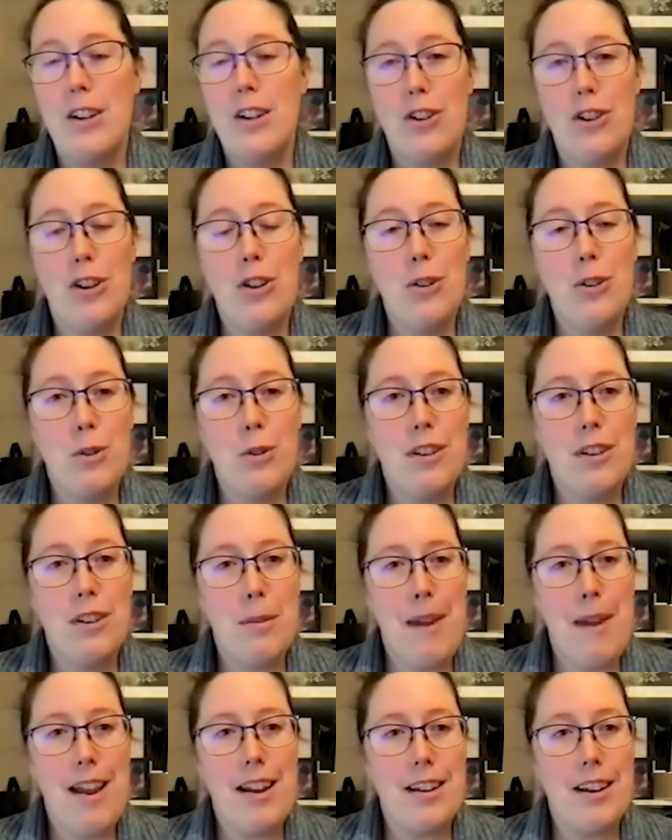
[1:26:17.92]
do to
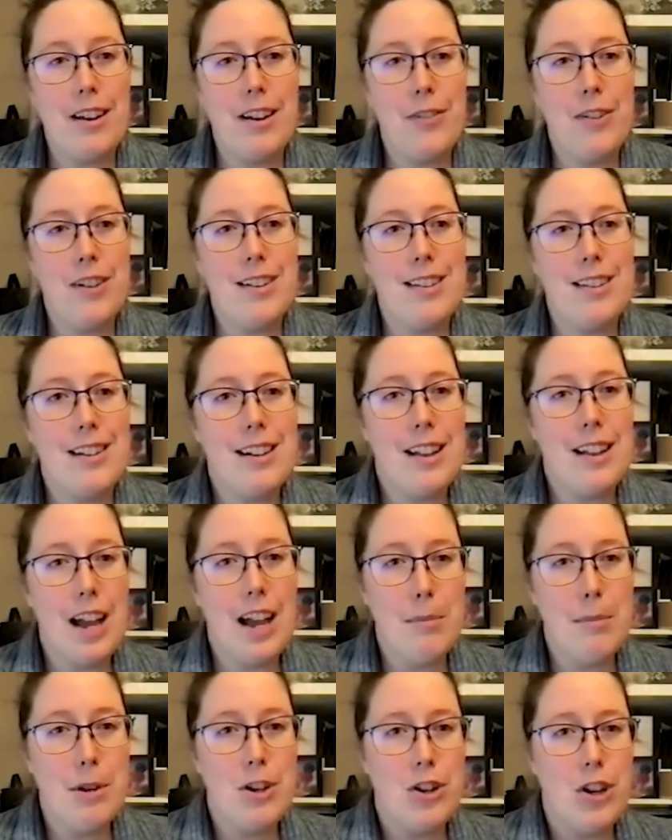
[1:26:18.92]
make a difference in
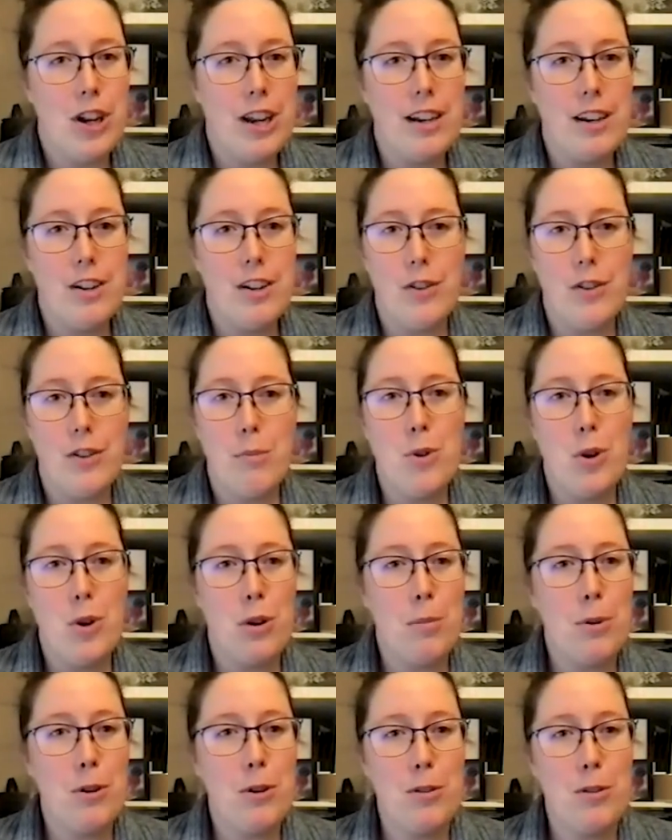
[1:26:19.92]
climate change from
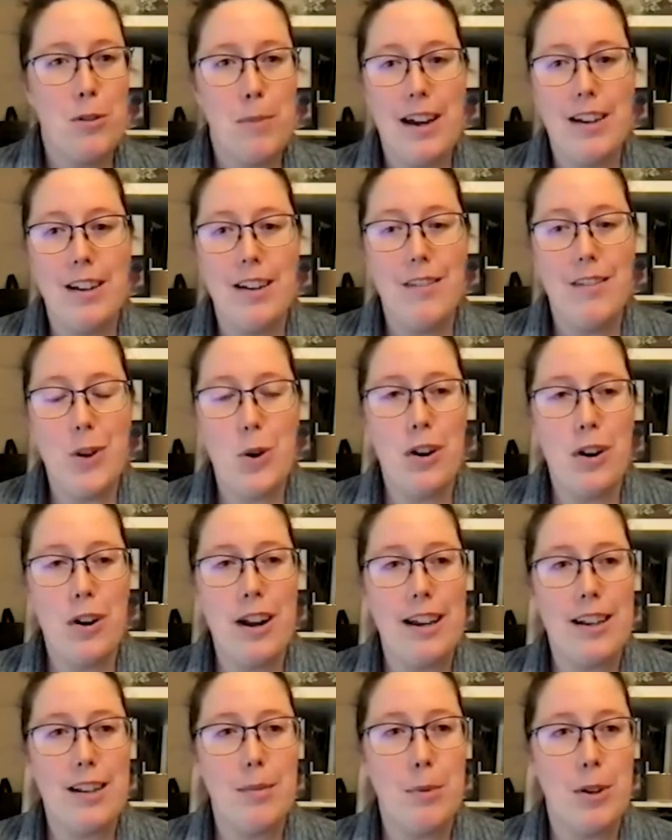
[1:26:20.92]
your perspective, your
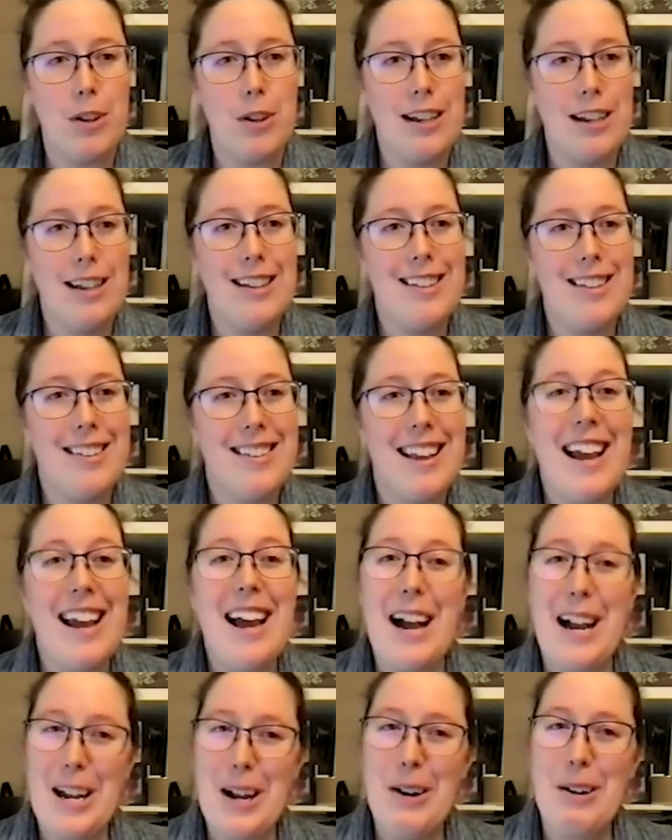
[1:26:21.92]
expertise?
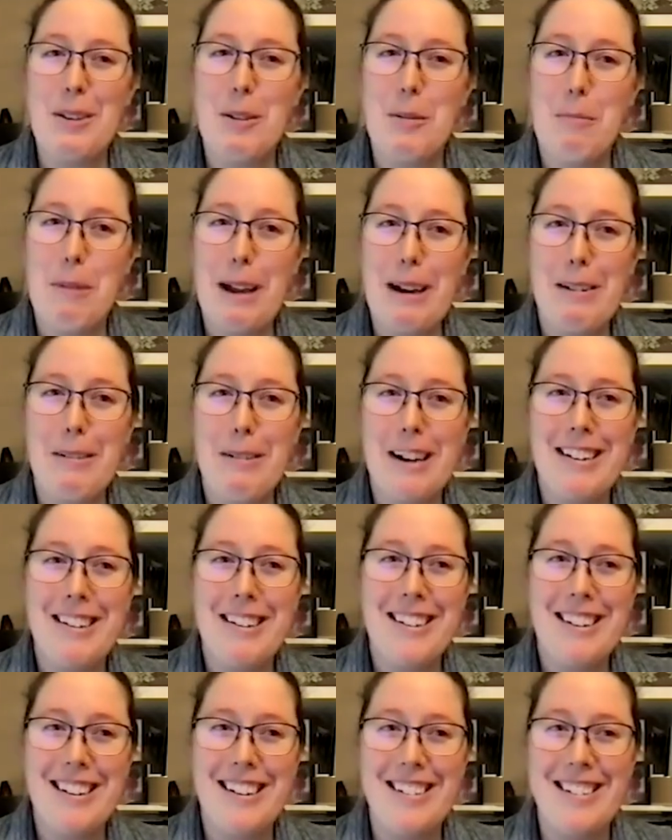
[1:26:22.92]
I know it's a big
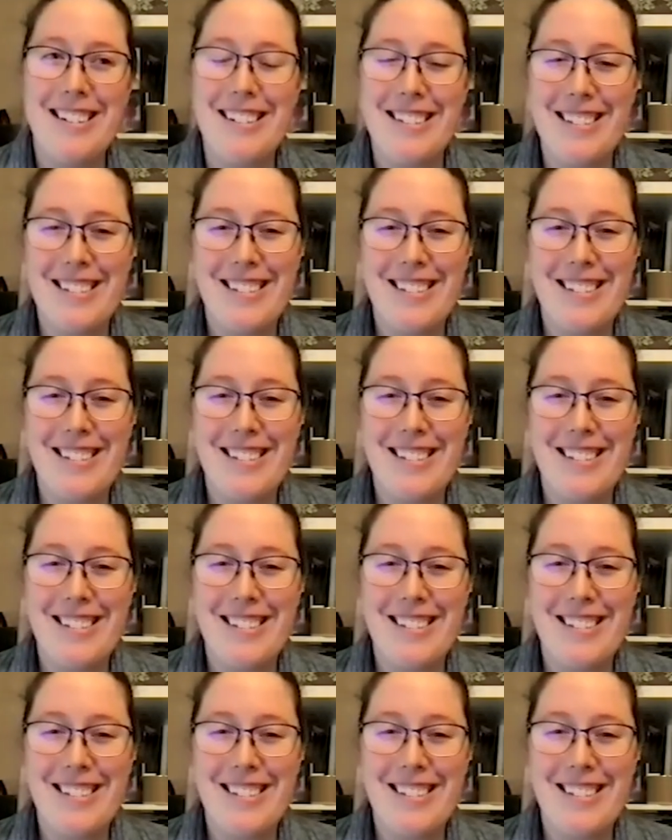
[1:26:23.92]
question.